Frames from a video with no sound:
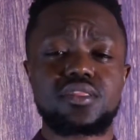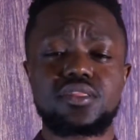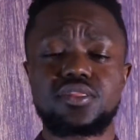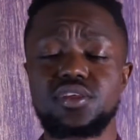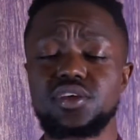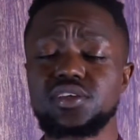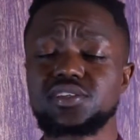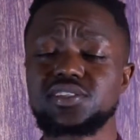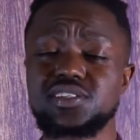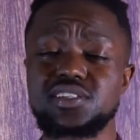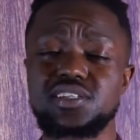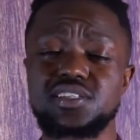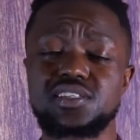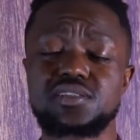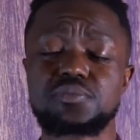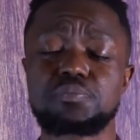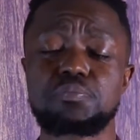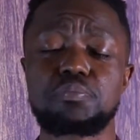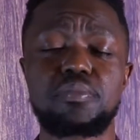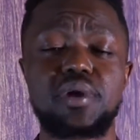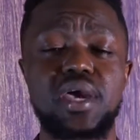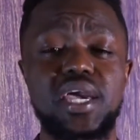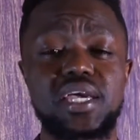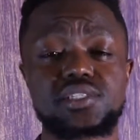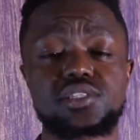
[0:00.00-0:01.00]
This is
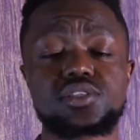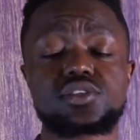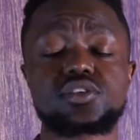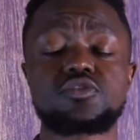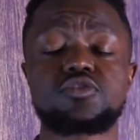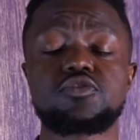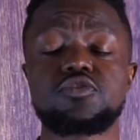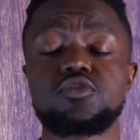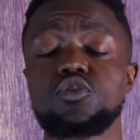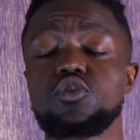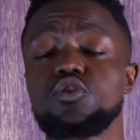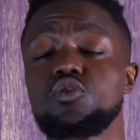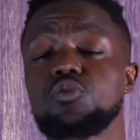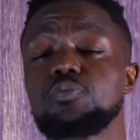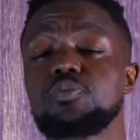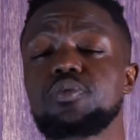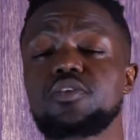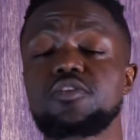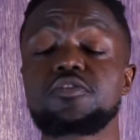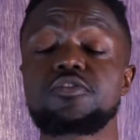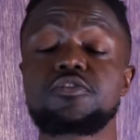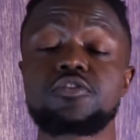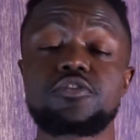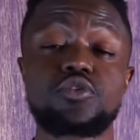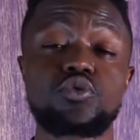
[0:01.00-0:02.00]
masterful
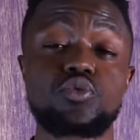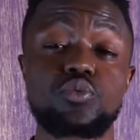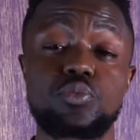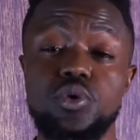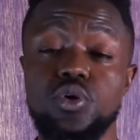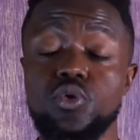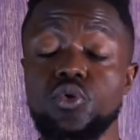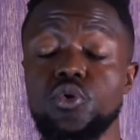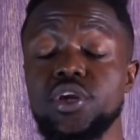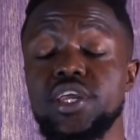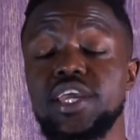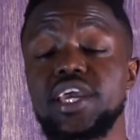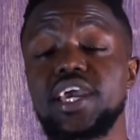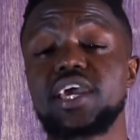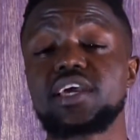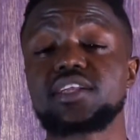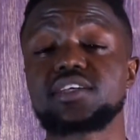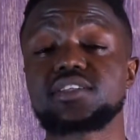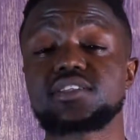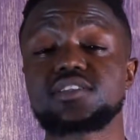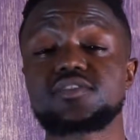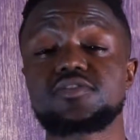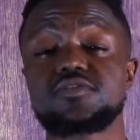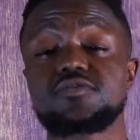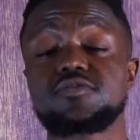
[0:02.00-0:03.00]
perfumery at
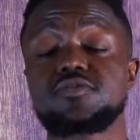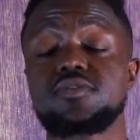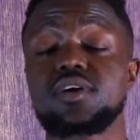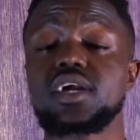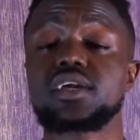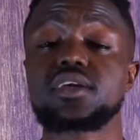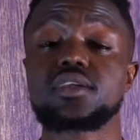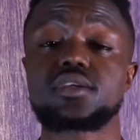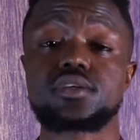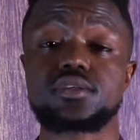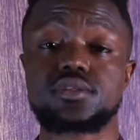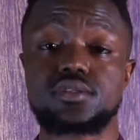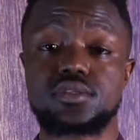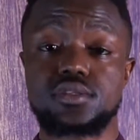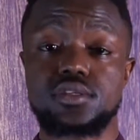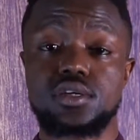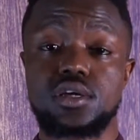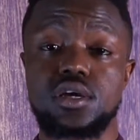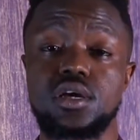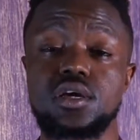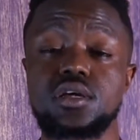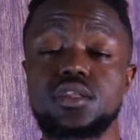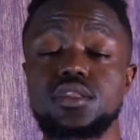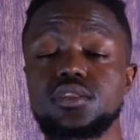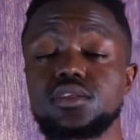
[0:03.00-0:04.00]
its finest.
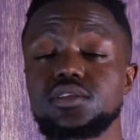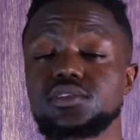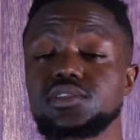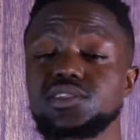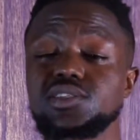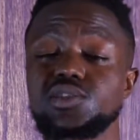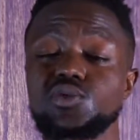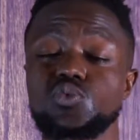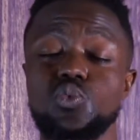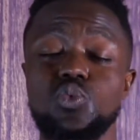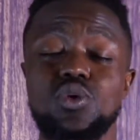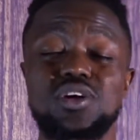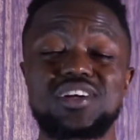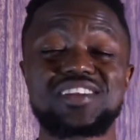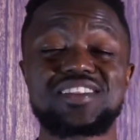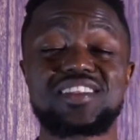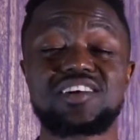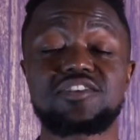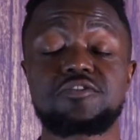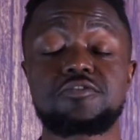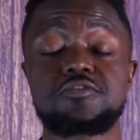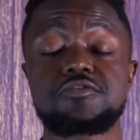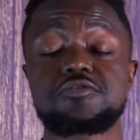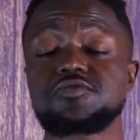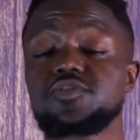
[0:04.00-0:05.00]
This is one of
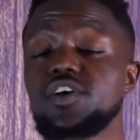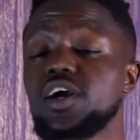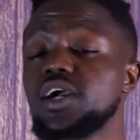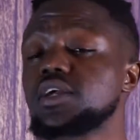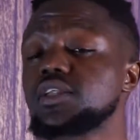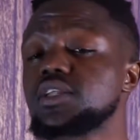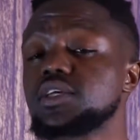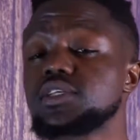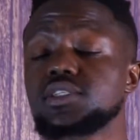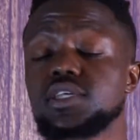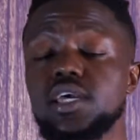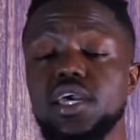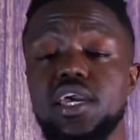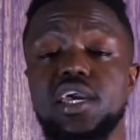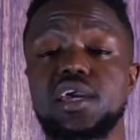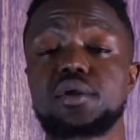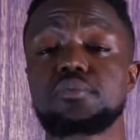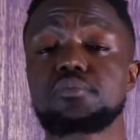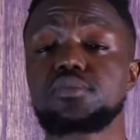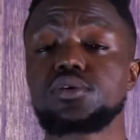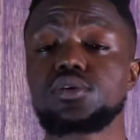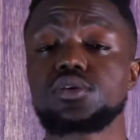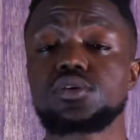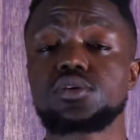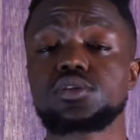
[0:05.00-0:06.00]
the finest
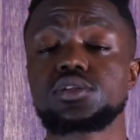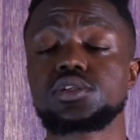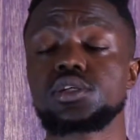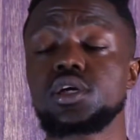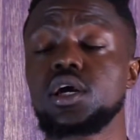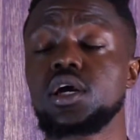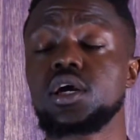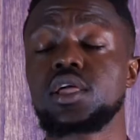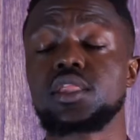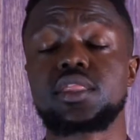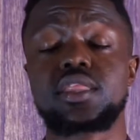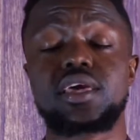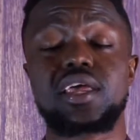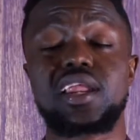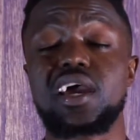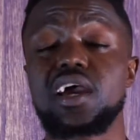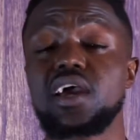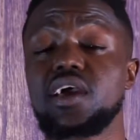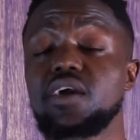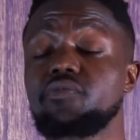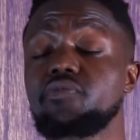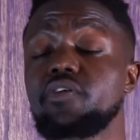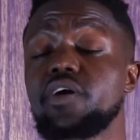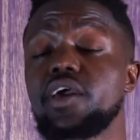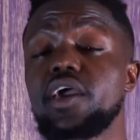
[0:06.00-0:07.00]
ambers that I
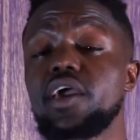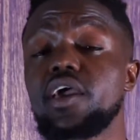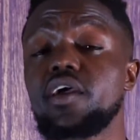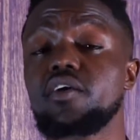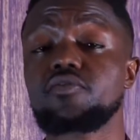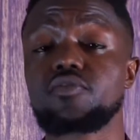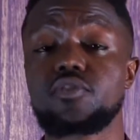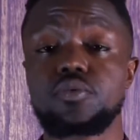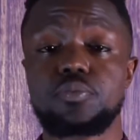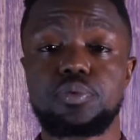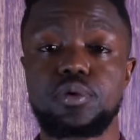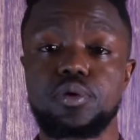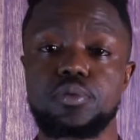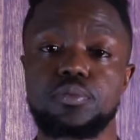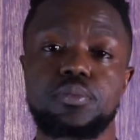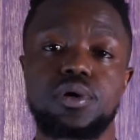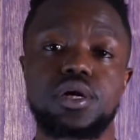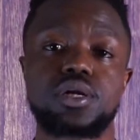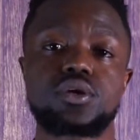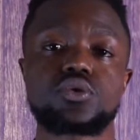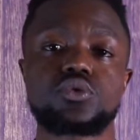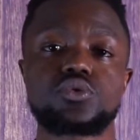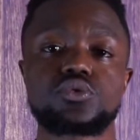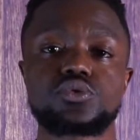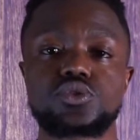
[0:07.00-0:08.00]
have ever put
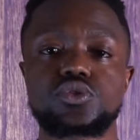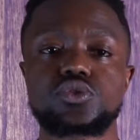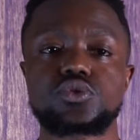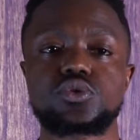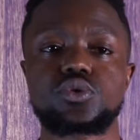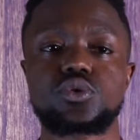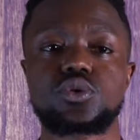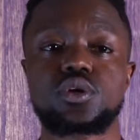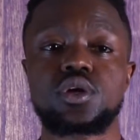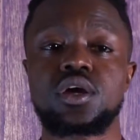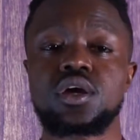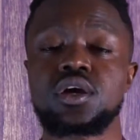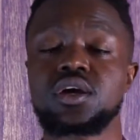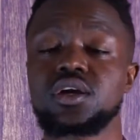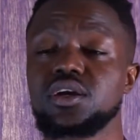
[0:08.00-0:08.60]
my nose on.